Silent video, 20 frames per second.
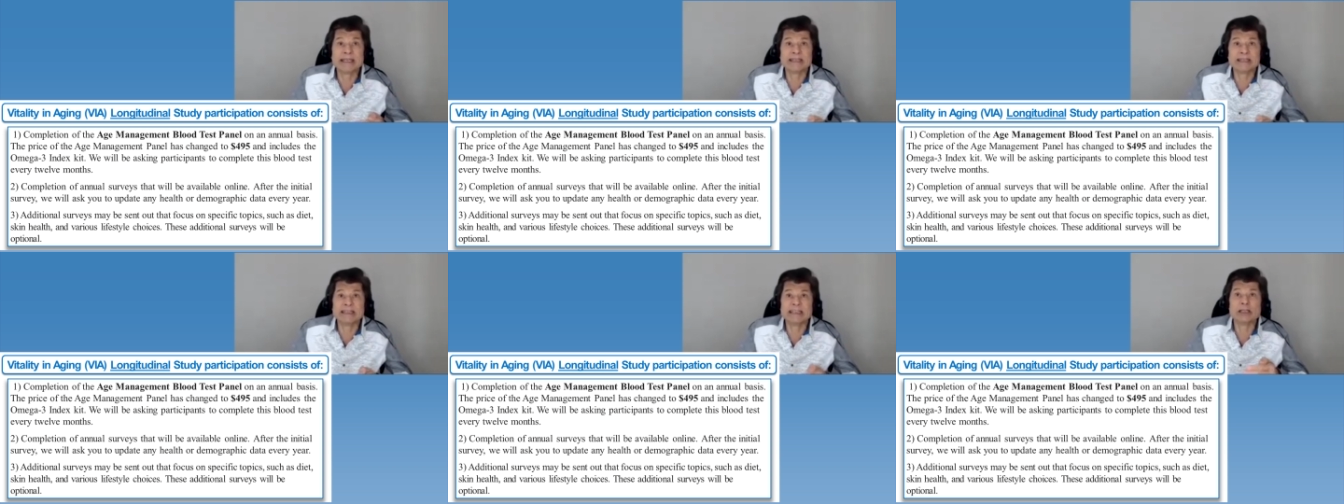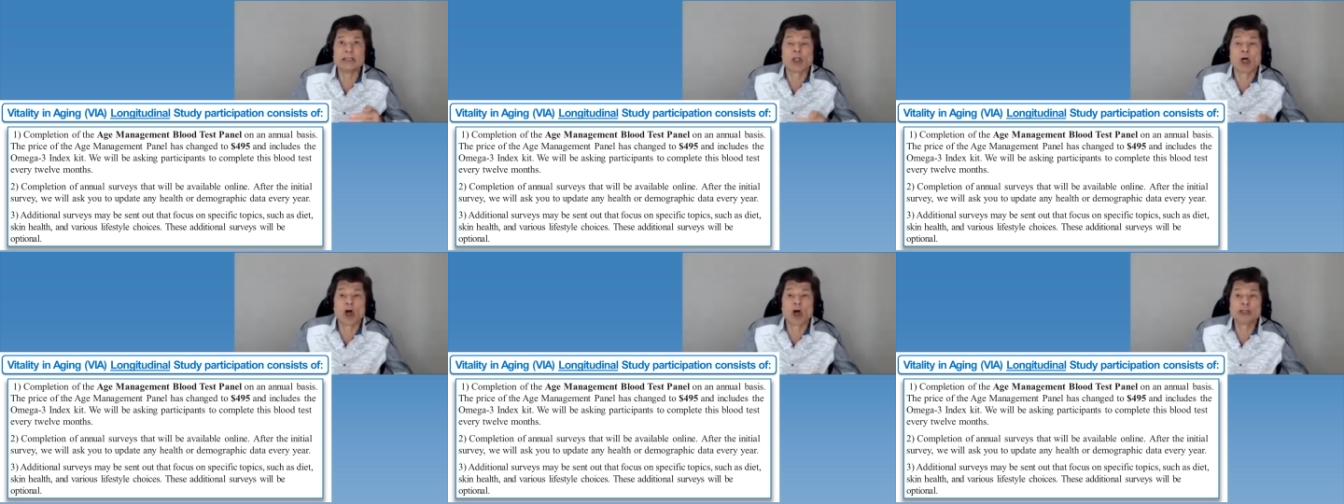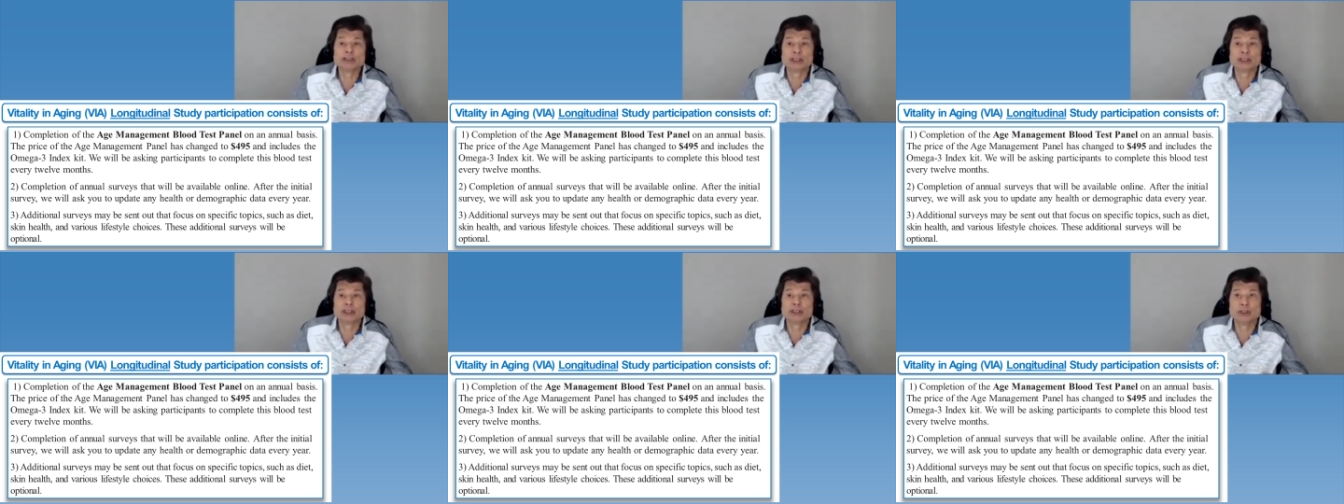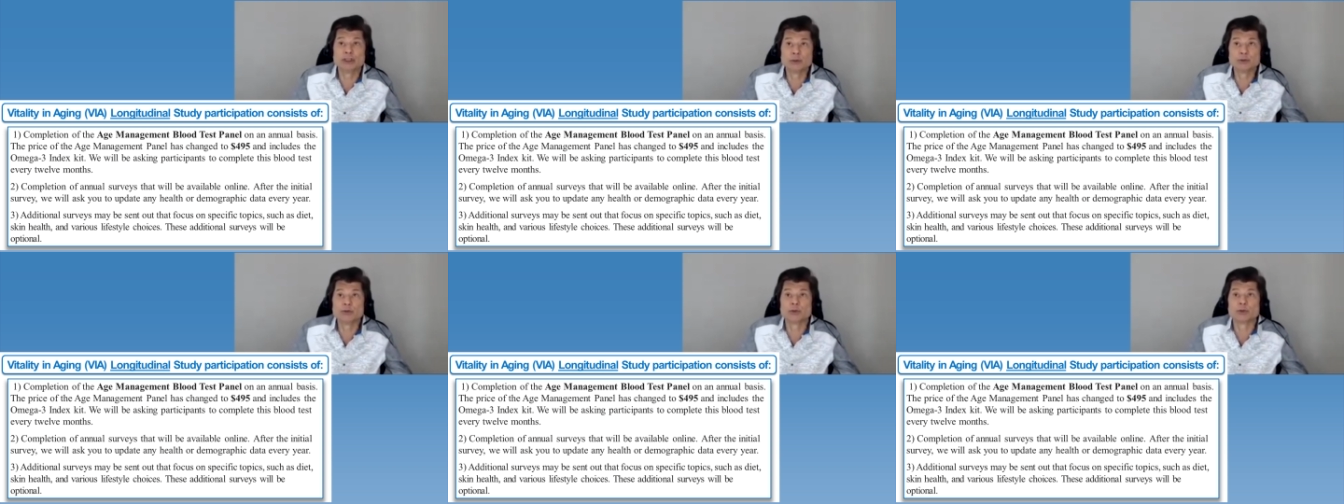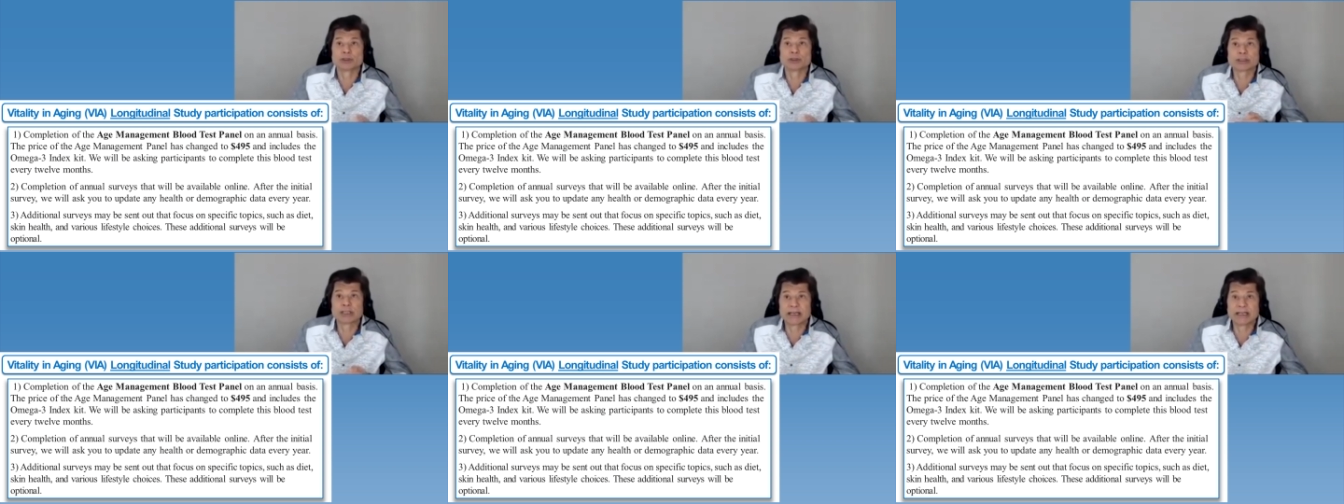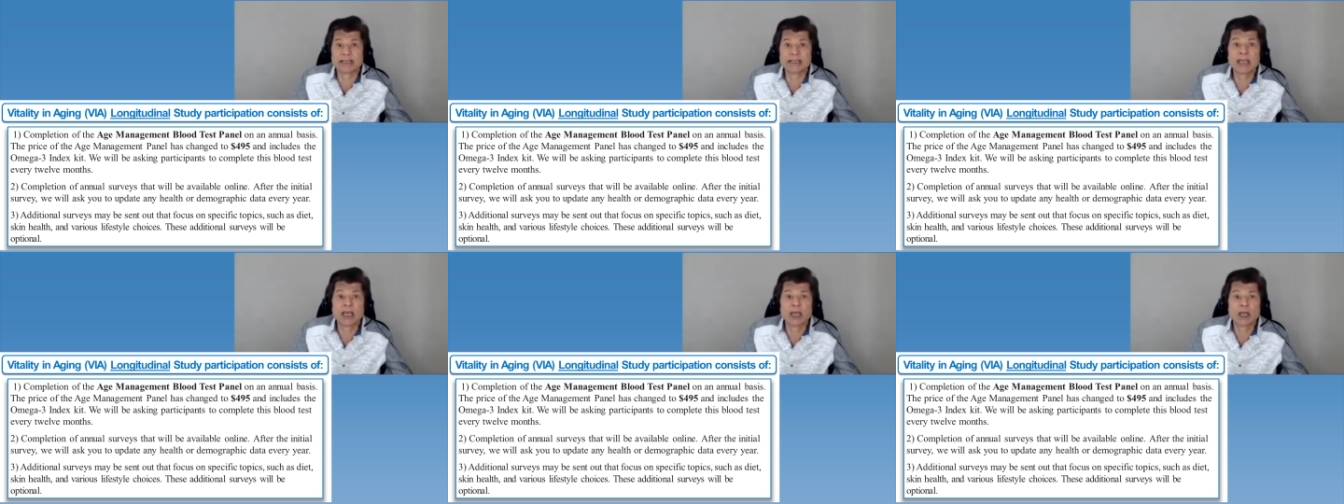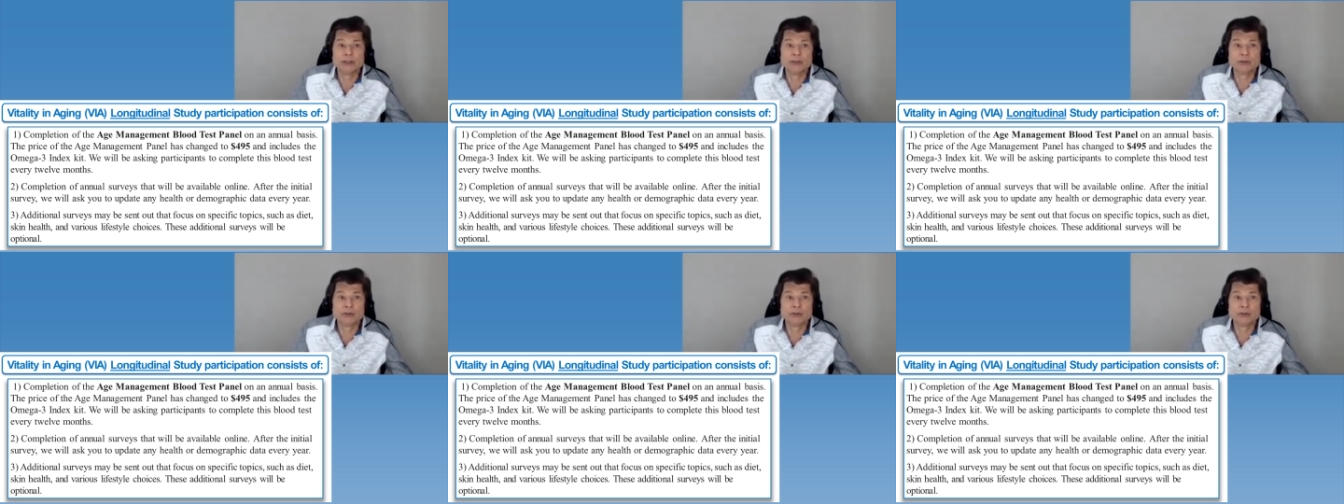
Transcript: in the longitudinal study.